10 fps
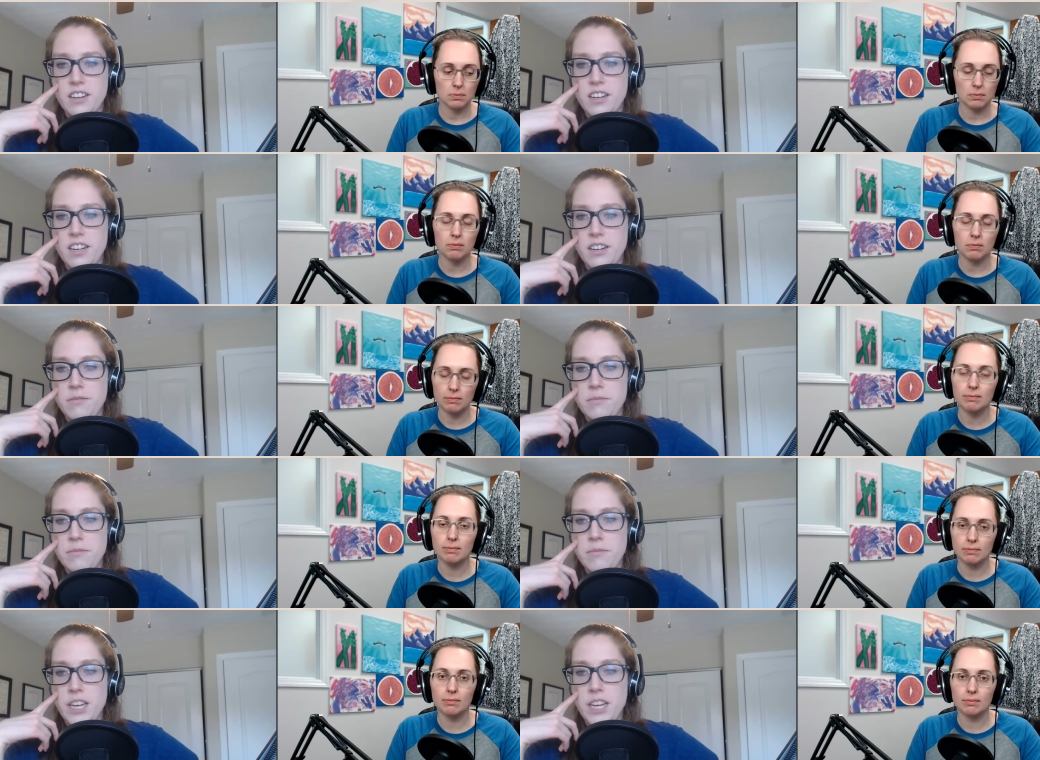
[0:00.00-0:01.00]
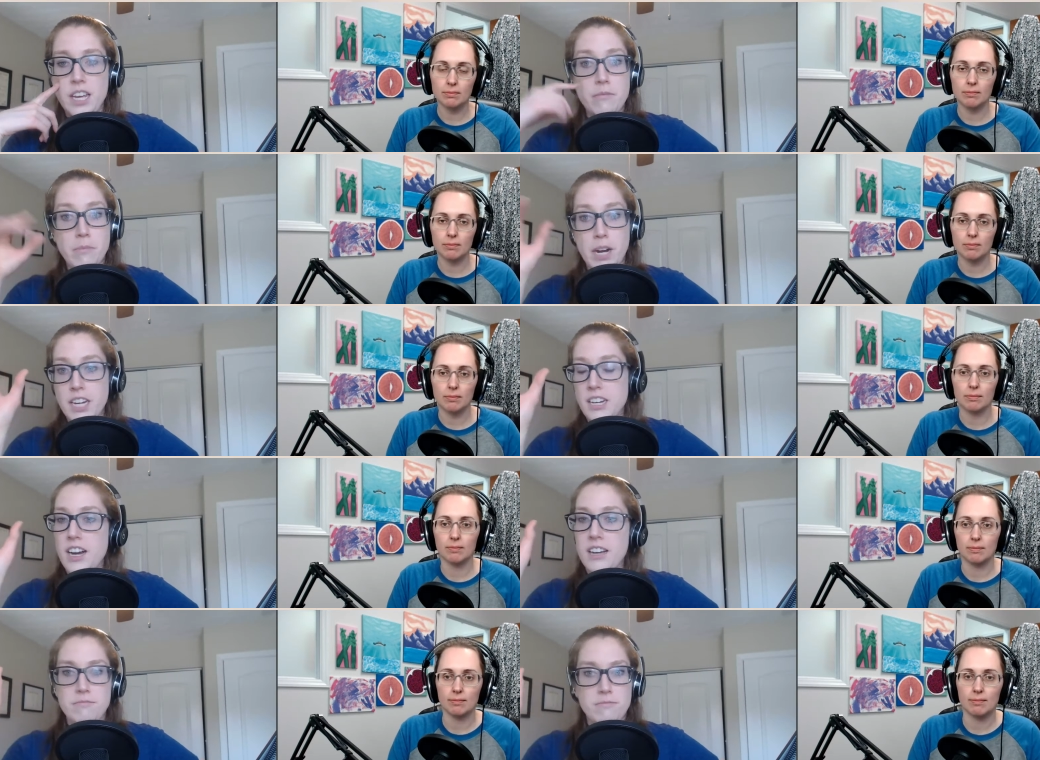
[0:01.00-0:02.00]
Speaker 1: Um, it, it, might
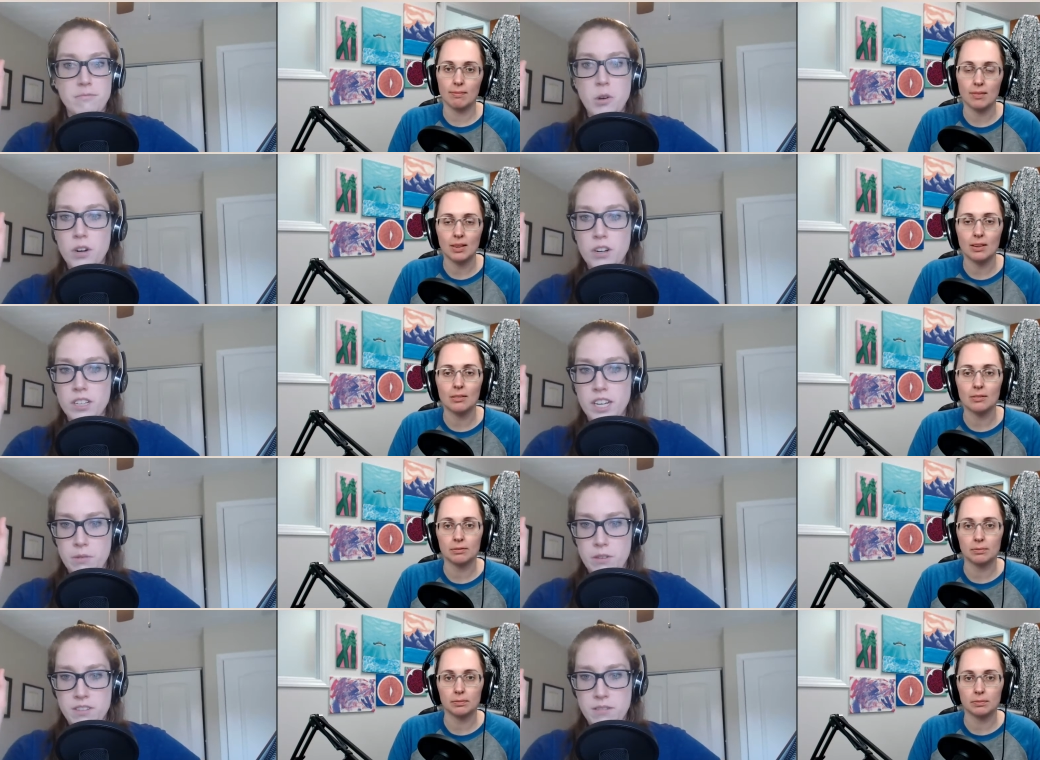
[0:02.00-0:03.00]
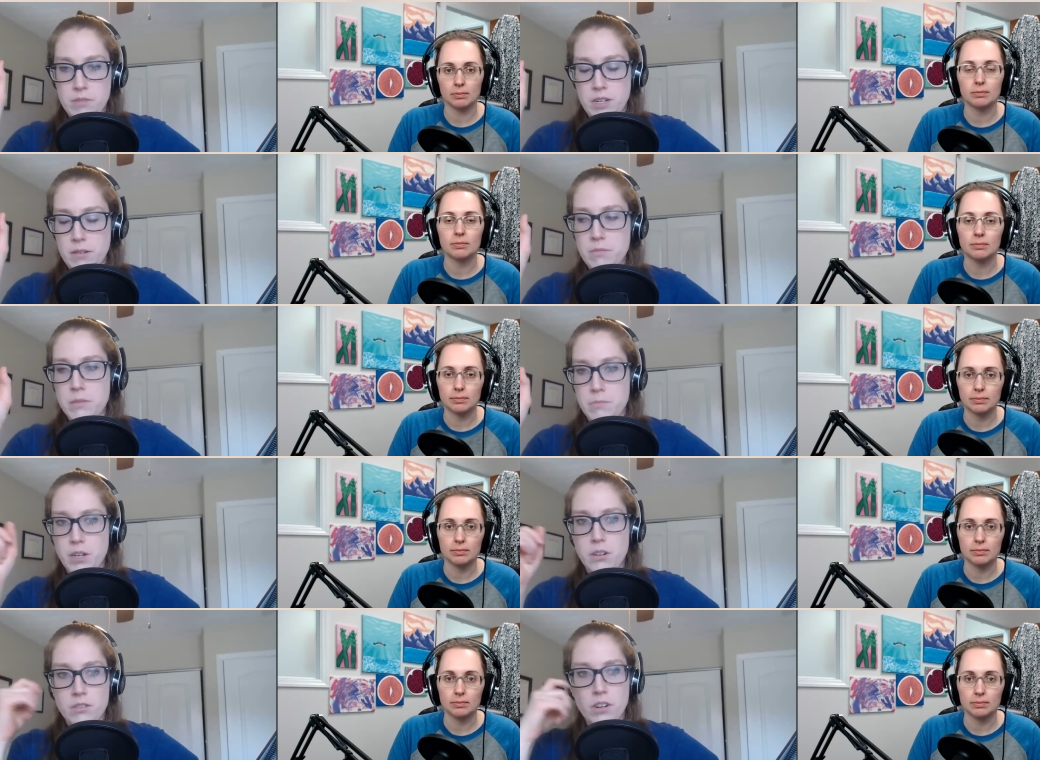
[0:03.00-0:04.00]
not correlate with symptoms, but
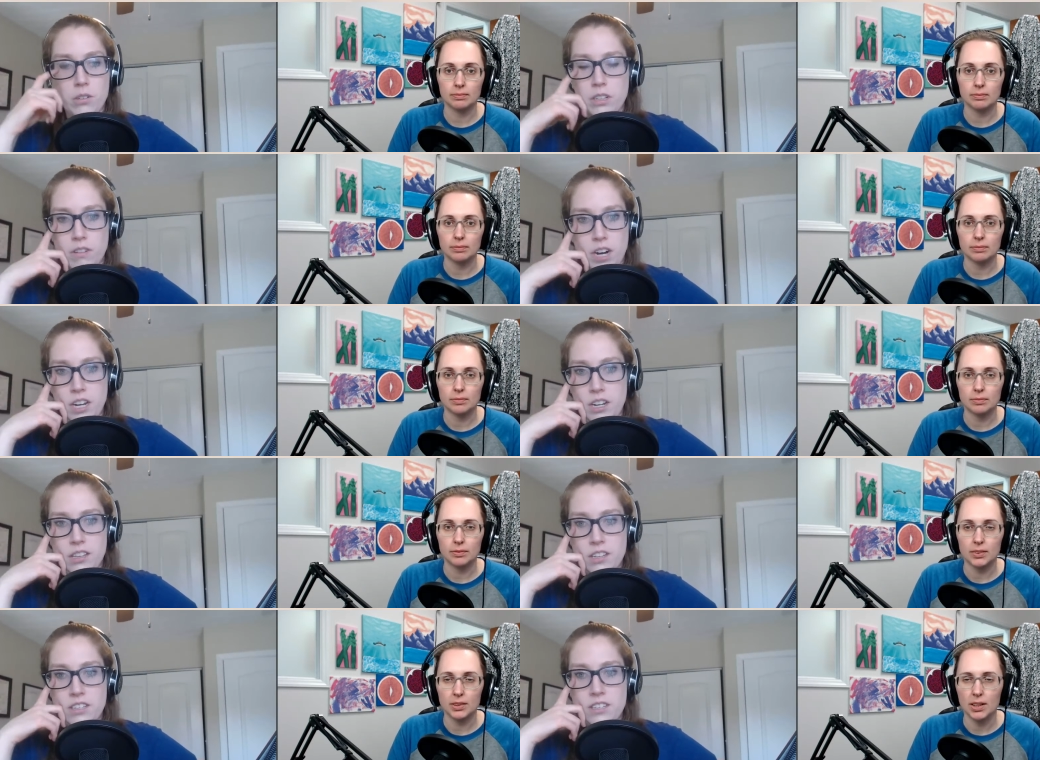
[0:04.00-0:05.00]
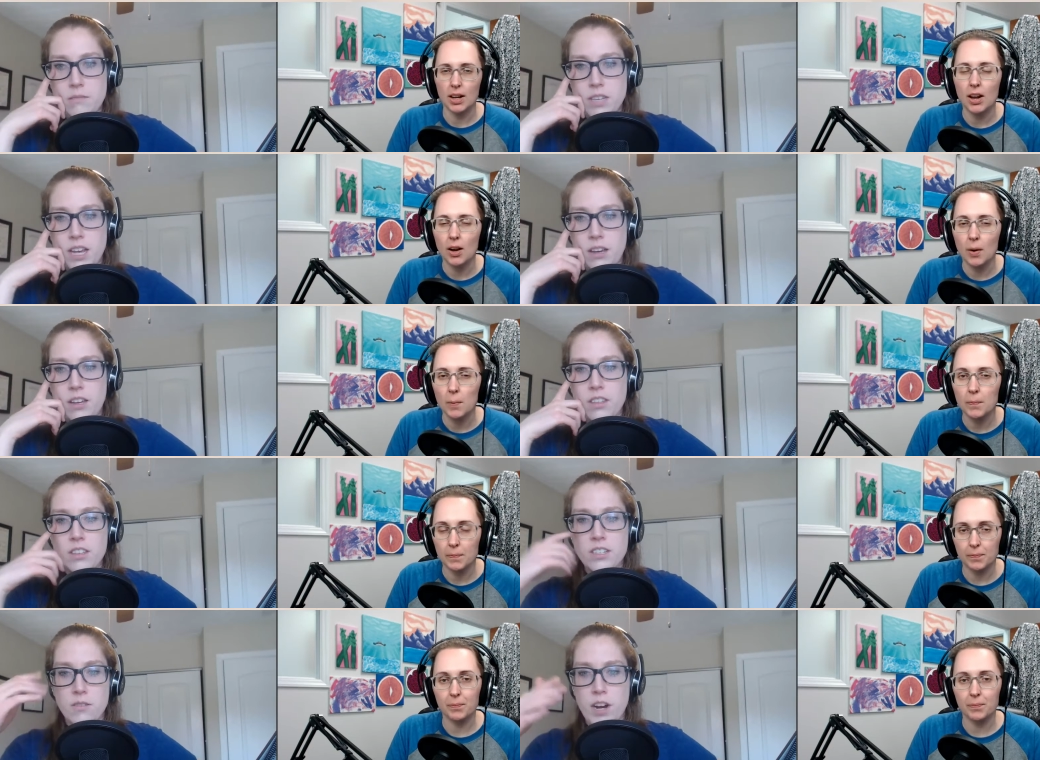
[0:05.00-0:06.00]
you're totally right. It it seems like
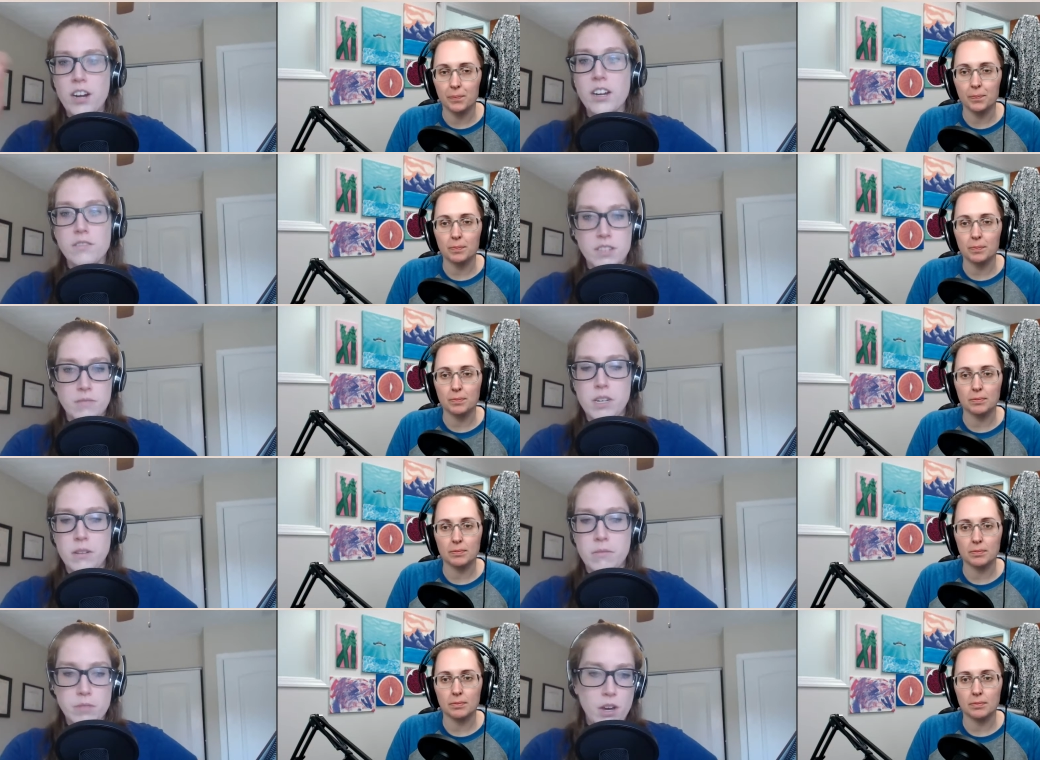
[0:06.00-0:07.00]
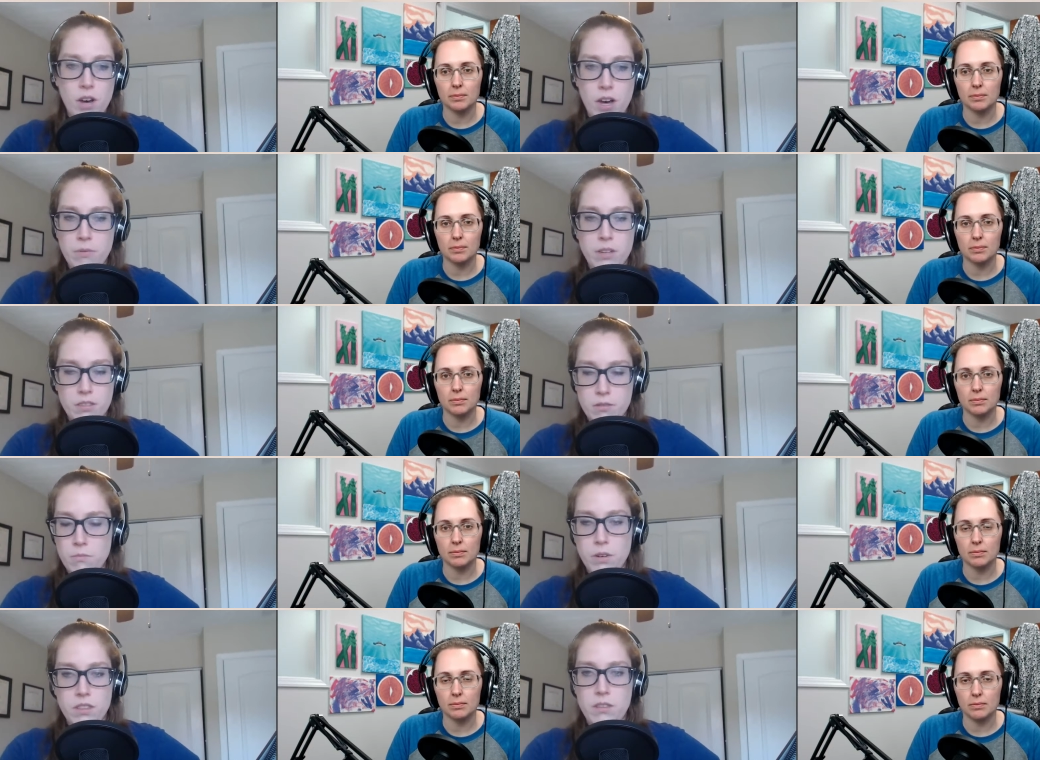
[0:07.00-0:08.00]
the severity of symptoms go up with
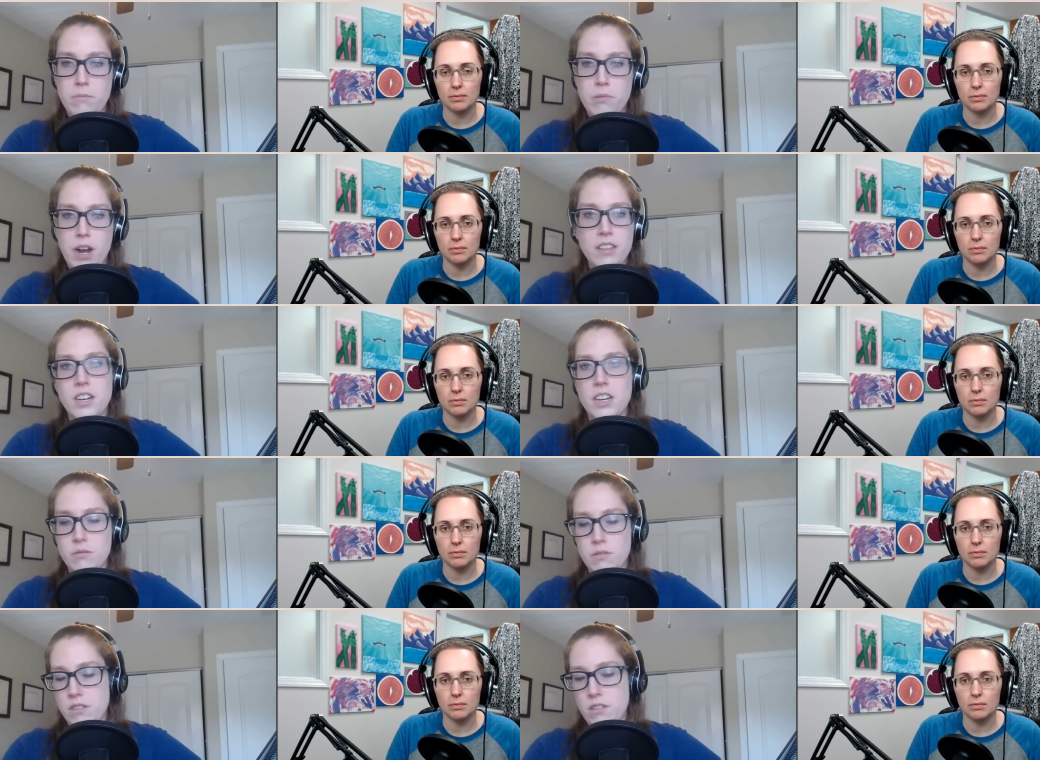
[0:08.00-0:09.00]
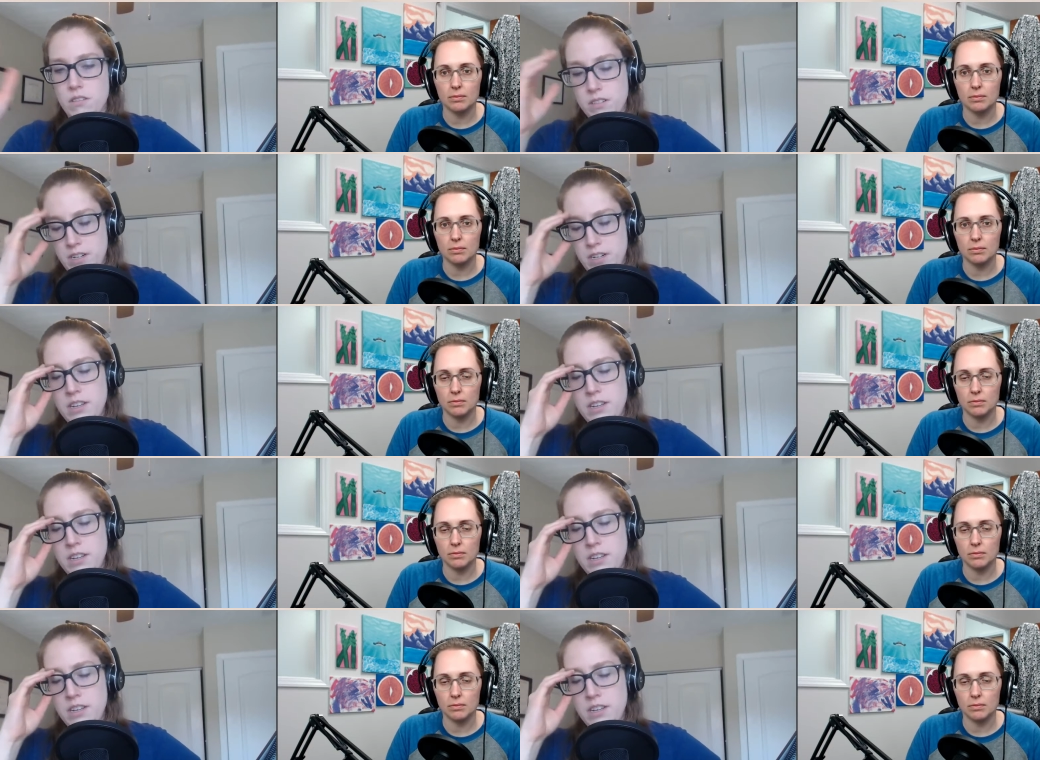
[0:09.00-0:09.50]
with the breath test result